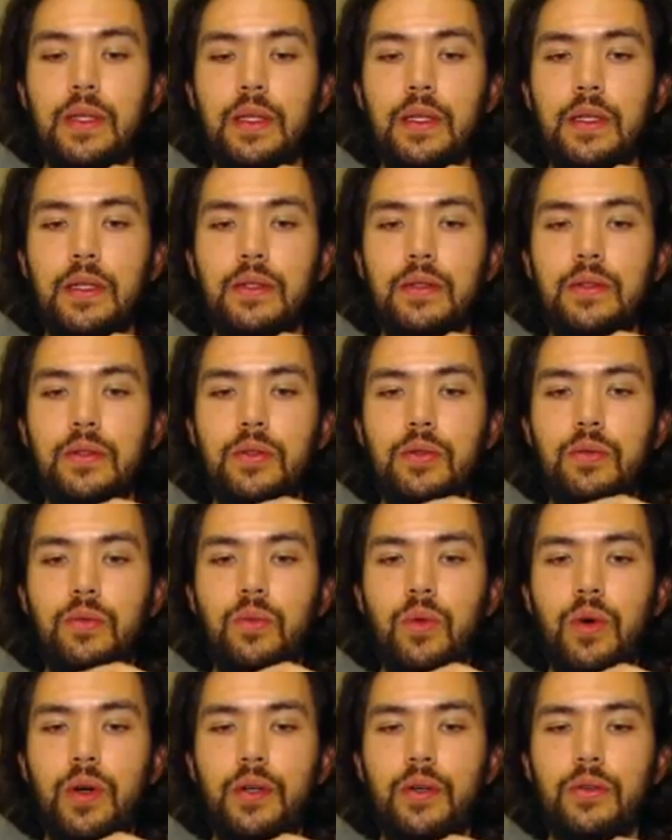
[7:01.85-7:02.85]
think,
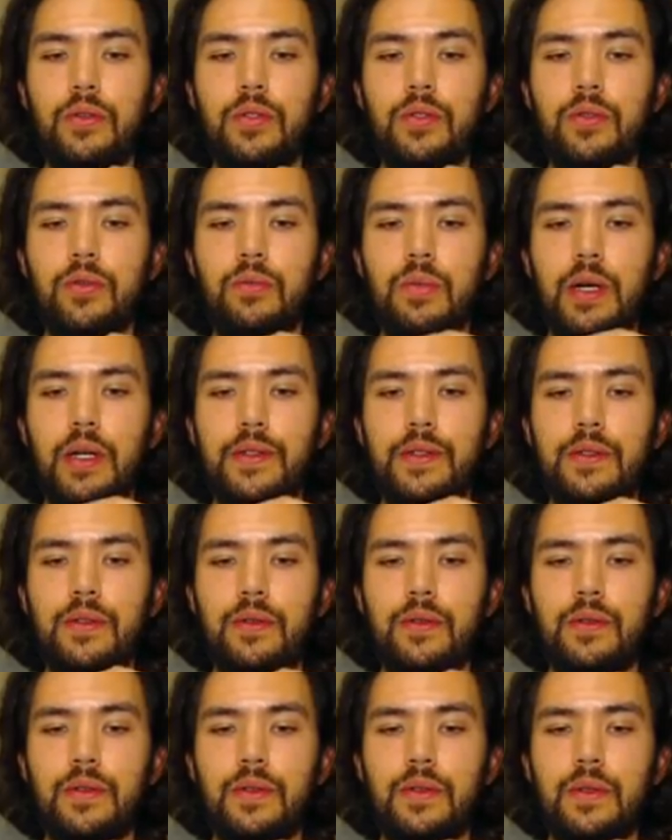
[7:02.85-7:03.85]
1 or 2
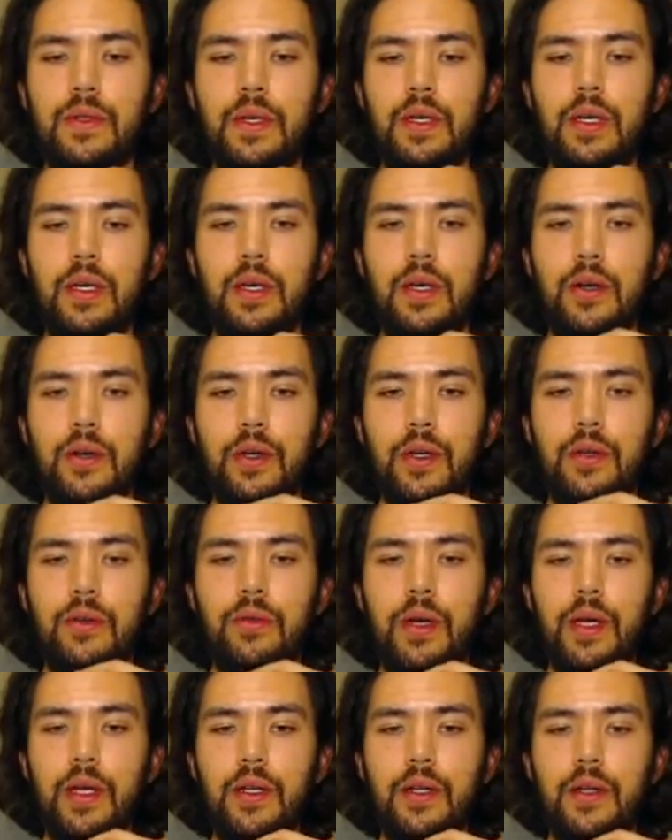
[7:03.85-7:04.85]
monsters. Okay,
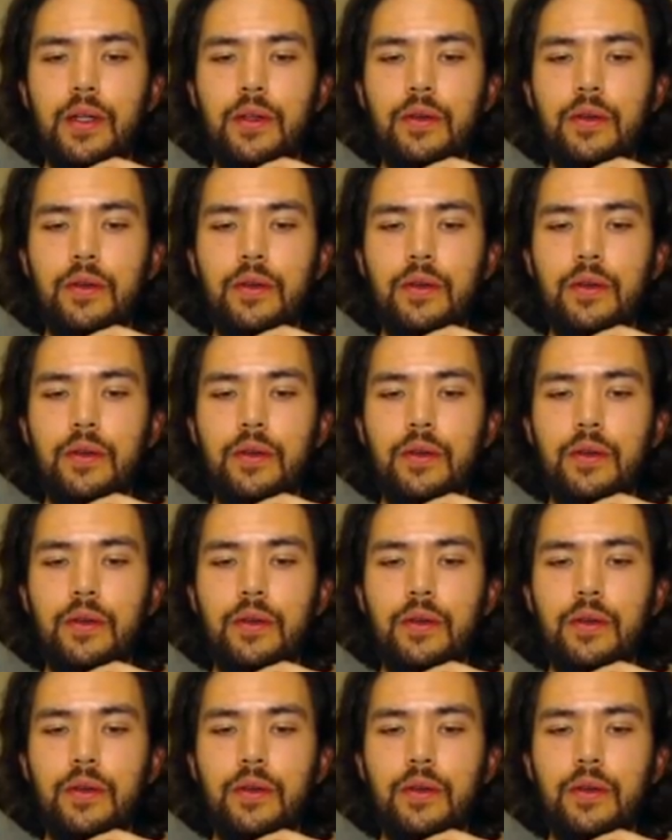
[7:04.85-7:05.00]
great. Another